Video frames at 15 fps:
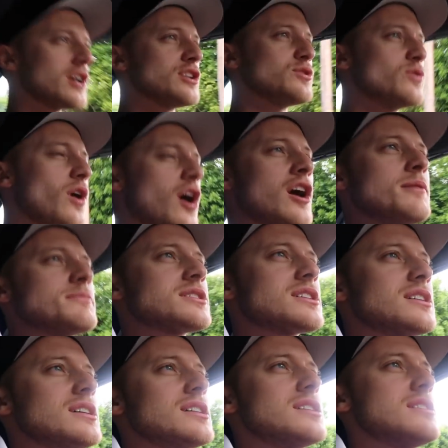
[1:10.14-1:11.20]
going to do arms
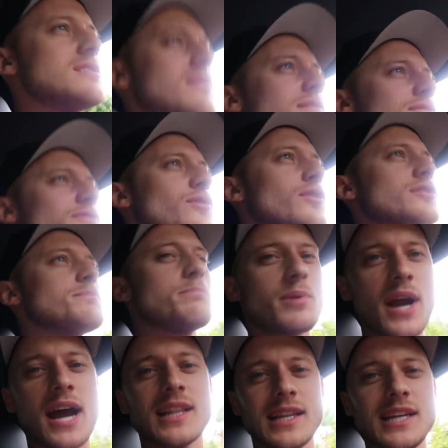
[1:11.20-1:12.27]
because for
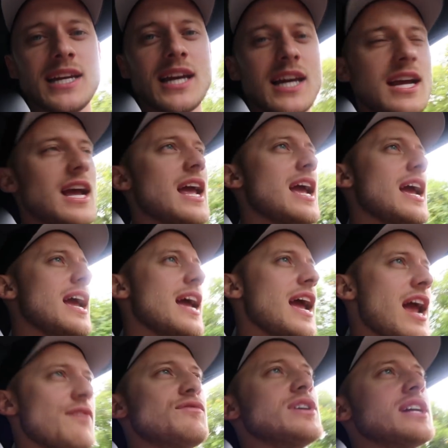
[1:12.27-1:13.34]
Bradley,
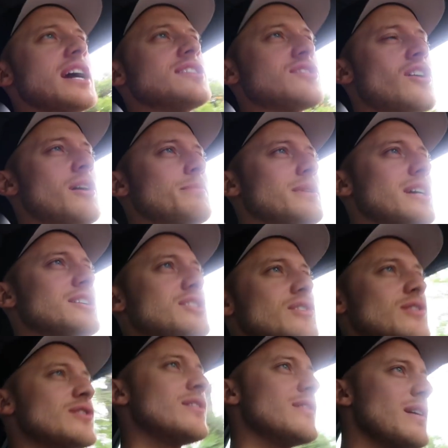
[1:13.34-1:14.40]
every day is arm day.
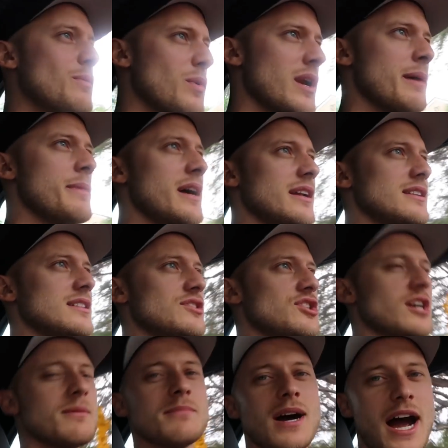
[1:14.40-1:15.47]
So when I'm at this
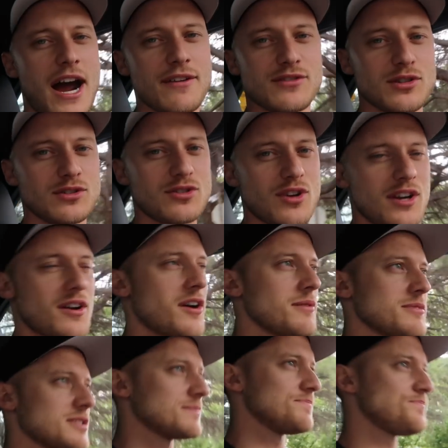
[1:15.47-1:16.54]
gym, I have to train
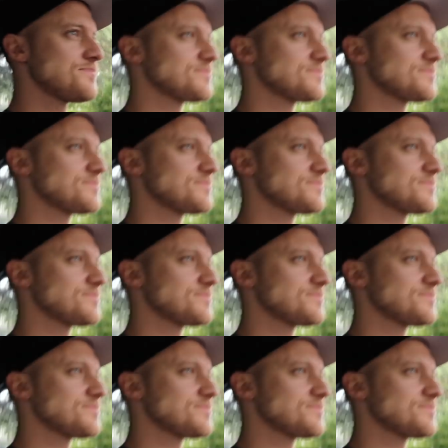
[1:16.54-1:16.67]
arms.